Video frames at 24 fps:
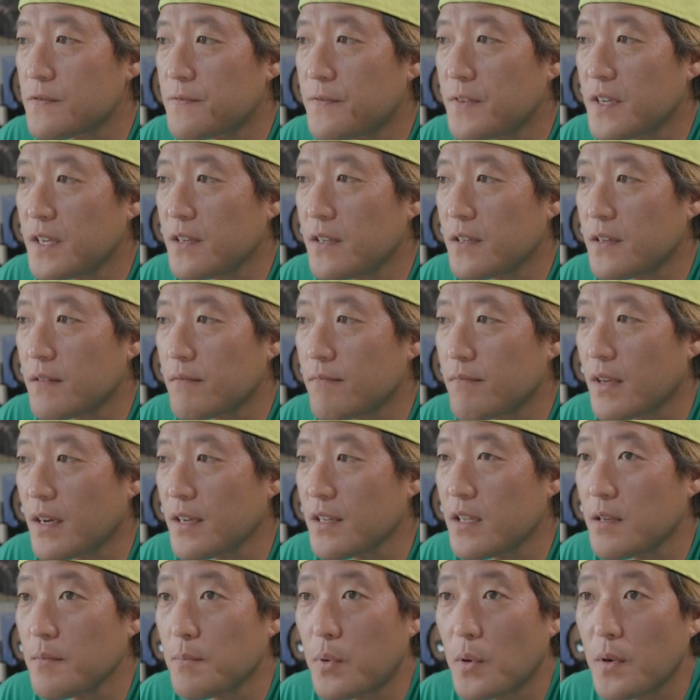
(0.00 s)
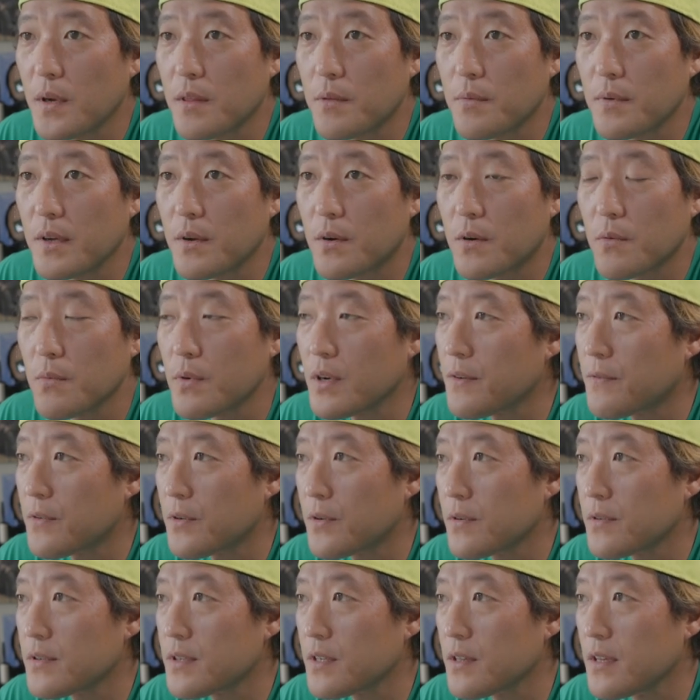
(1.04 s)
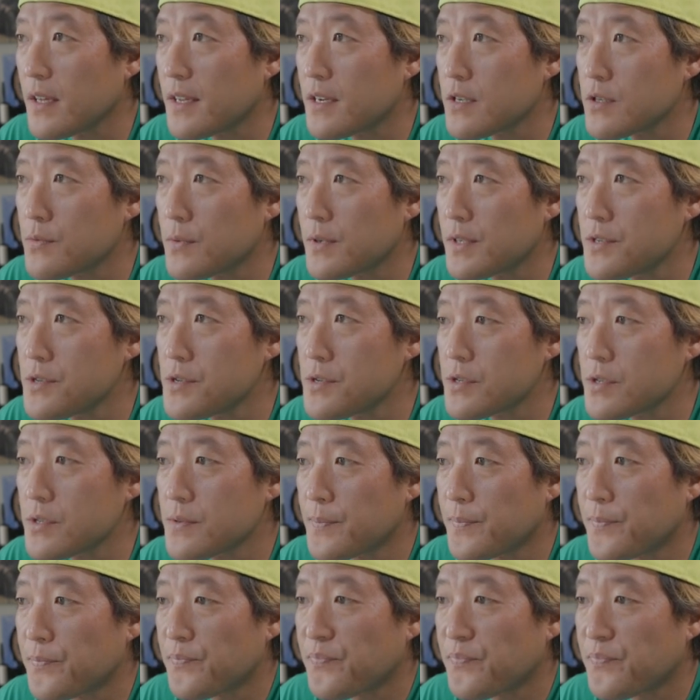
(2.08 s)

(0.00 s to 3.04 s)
V nineteen point three or whatever the latest one is.